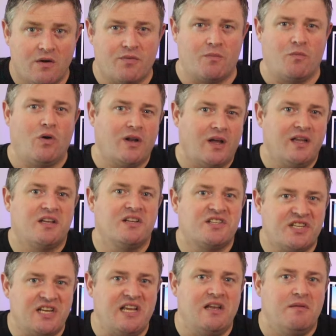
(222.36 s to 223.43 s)
From what I can
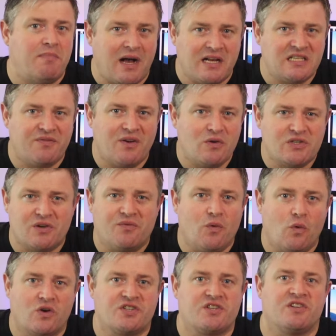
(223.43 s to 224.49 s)
see, Passive House are
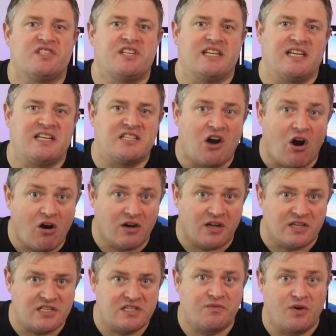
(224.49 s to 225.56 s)
focused on setting
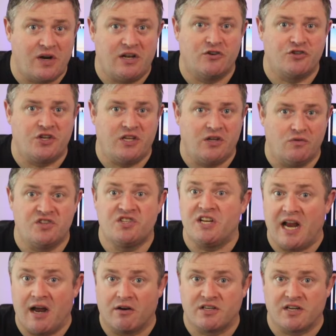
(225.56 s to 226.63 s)
targets for energy use,
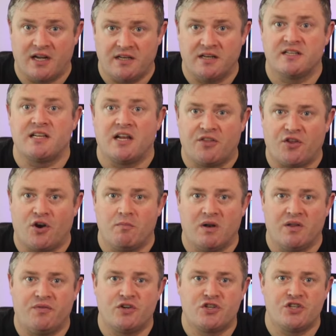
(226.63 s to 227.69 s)
air tightness and thermal
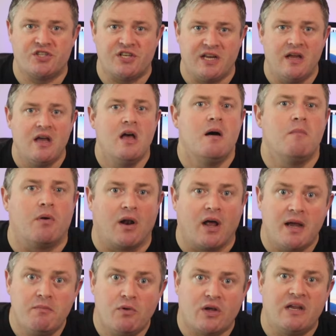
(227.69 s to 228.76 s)
efficiency, but
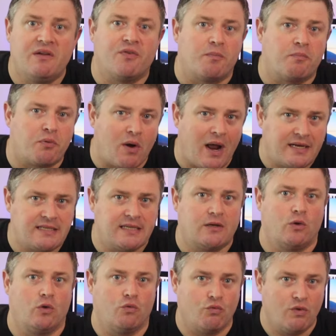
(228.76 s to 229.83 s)
I'm looking for
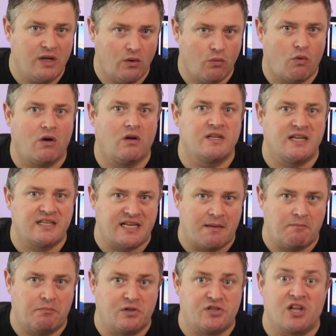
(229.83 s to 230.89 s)
practical, real-world
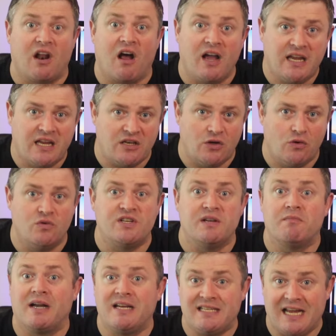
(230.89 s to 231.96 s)
examples that I can use in
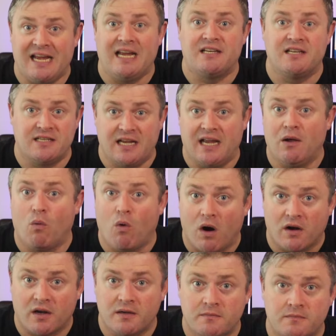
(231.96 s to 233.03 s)
my day-to-day
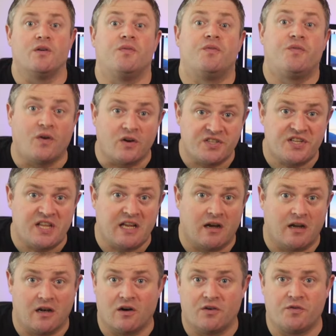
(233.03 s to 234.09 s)
work. The first thing I
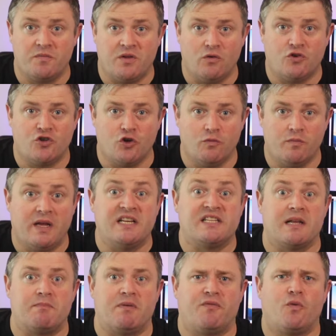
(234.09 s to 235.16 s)
learned from YouTube is
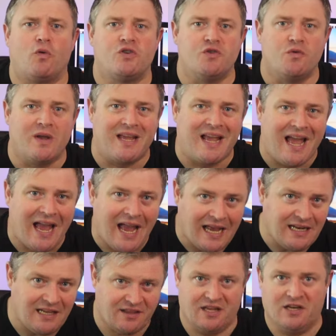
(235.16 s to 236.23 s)
that before doing
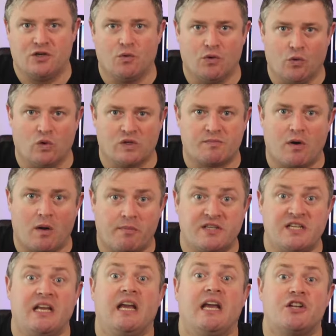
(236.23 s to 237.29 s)
anything to an old
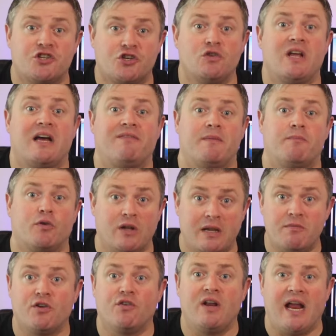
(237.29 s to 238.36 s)
property, it should have a
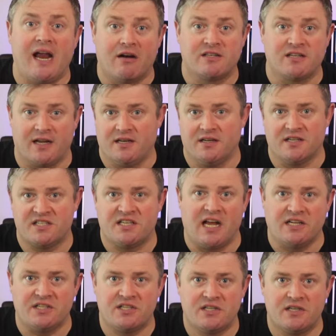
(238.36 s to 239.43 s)
preliminary air tightness
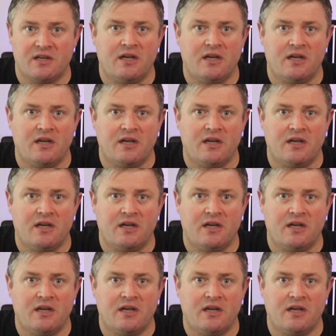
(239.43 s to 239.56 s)
test.